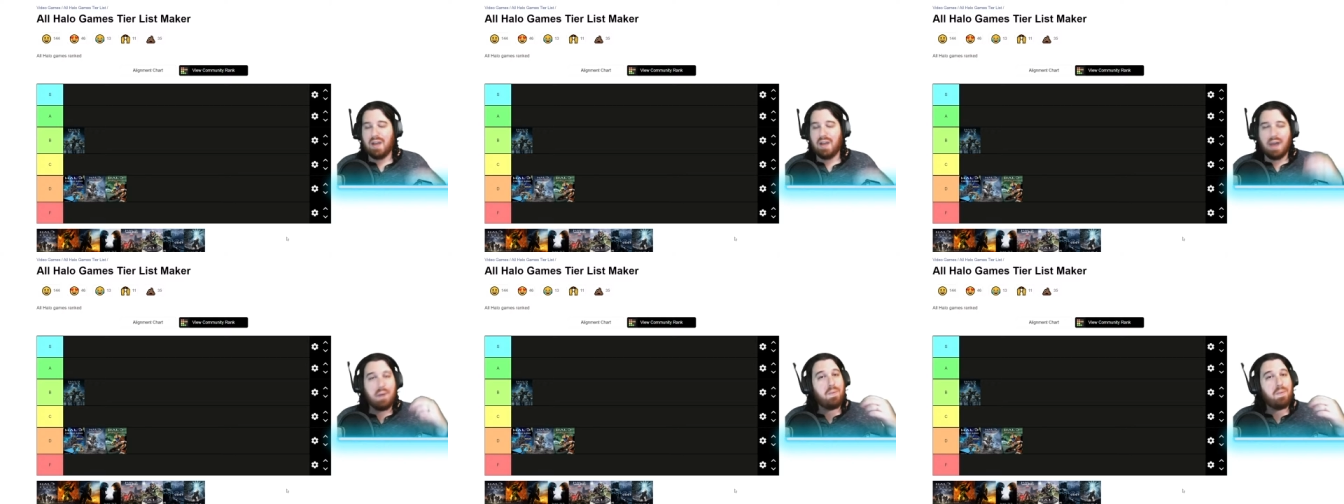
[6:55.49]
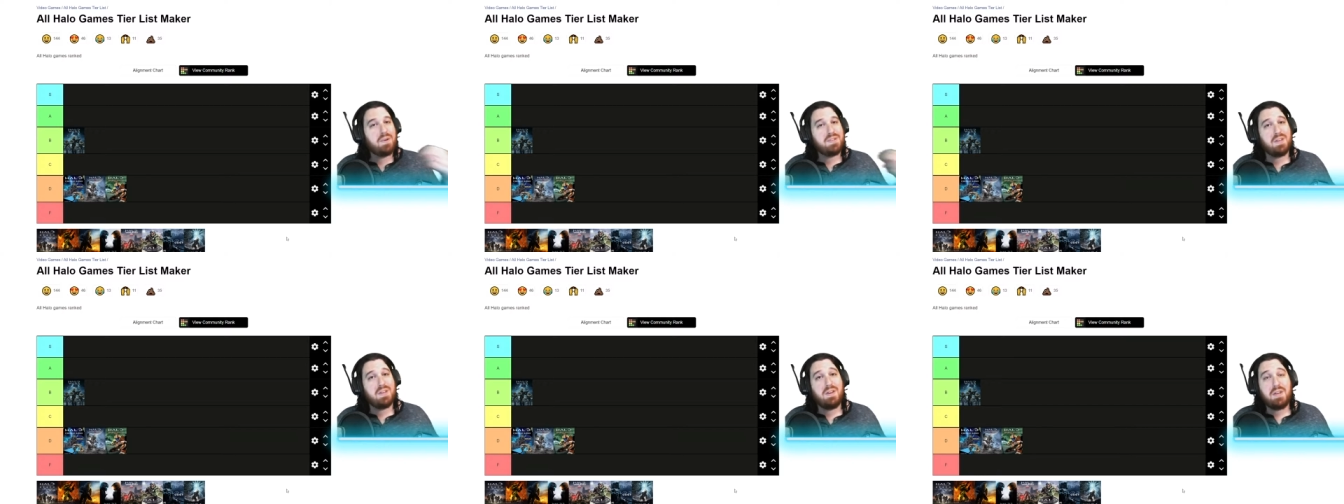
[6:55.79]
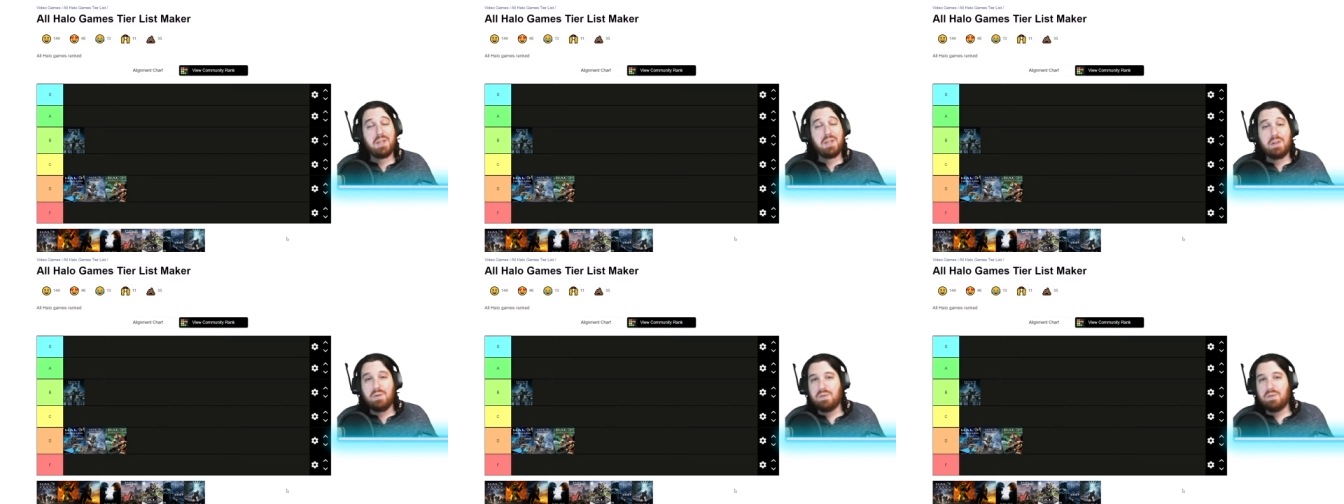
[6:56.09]
I wasn't a
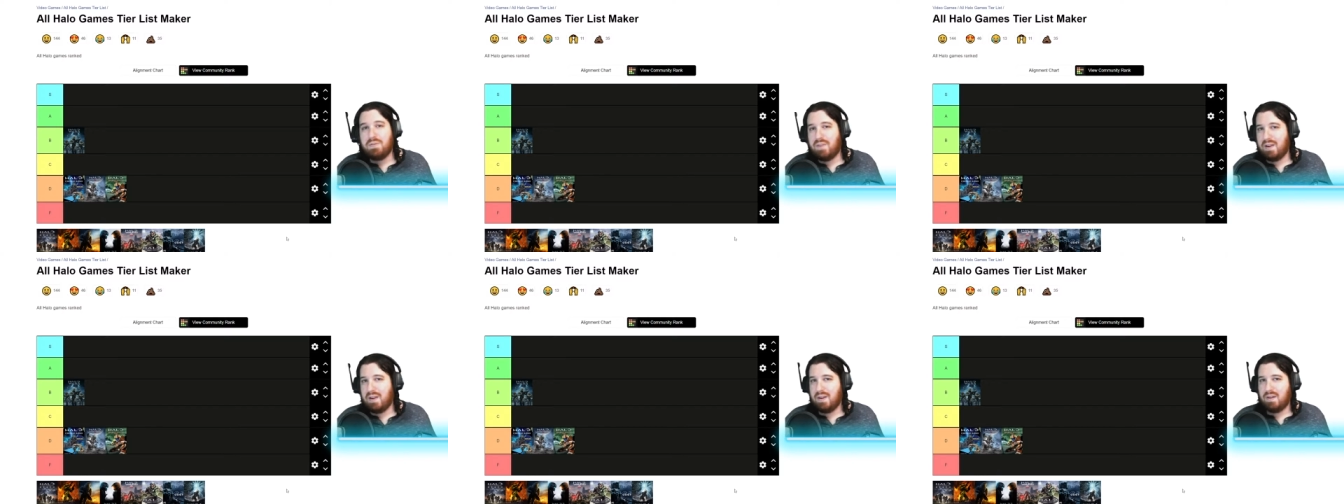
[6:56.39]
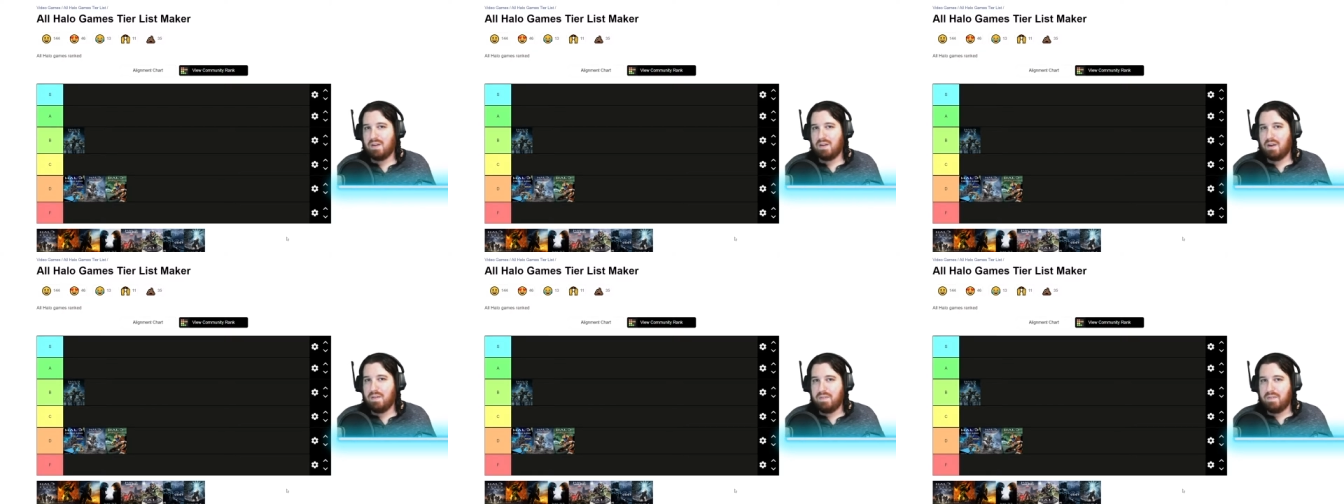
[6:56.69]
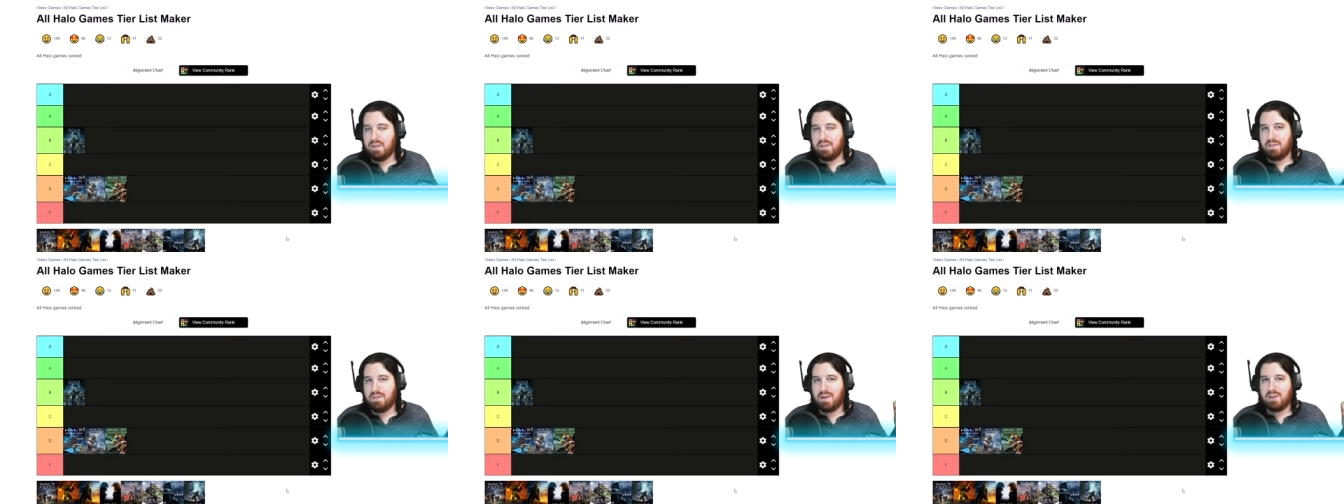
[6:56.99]
huge fan of the
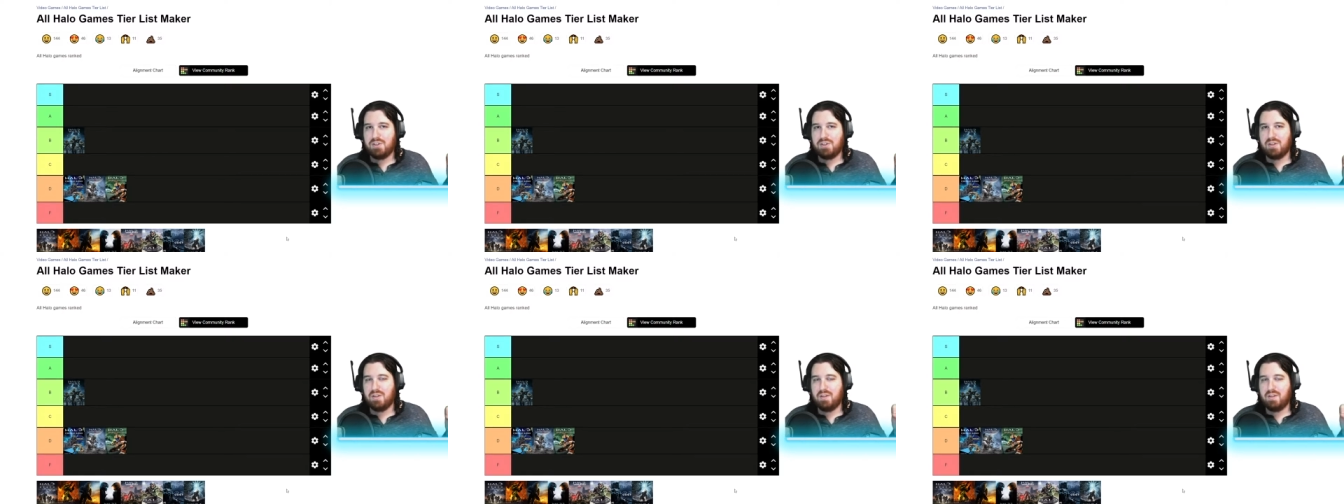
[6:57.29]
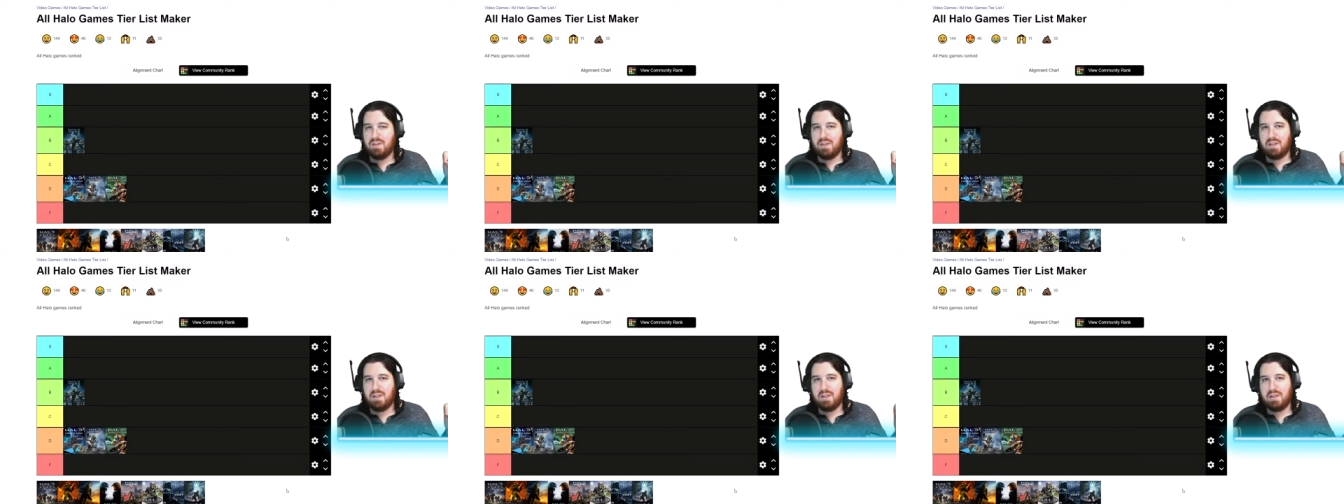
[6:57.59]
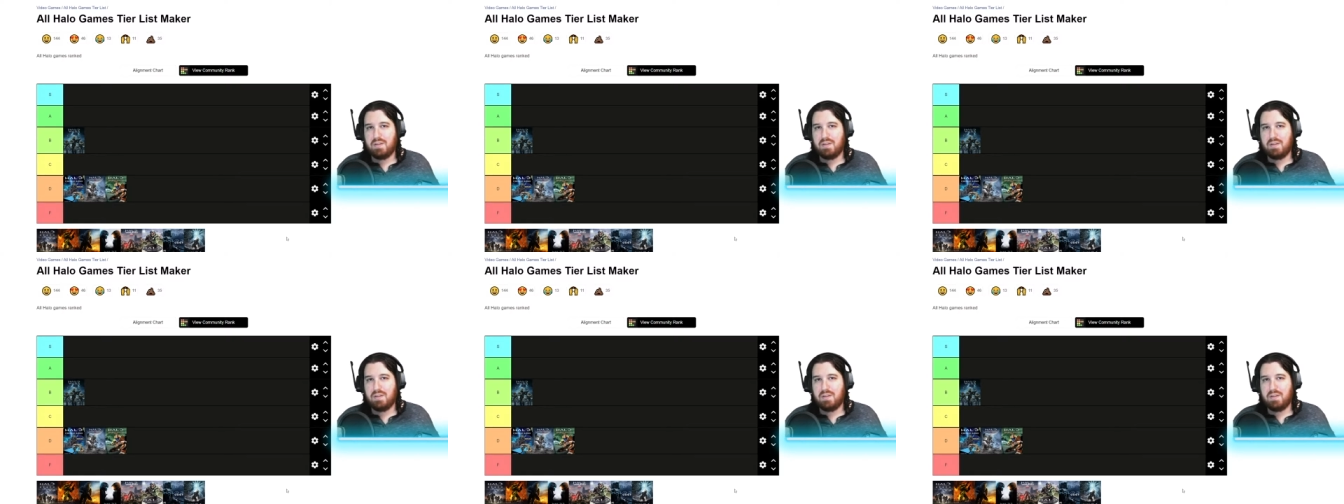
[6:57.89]
direction that they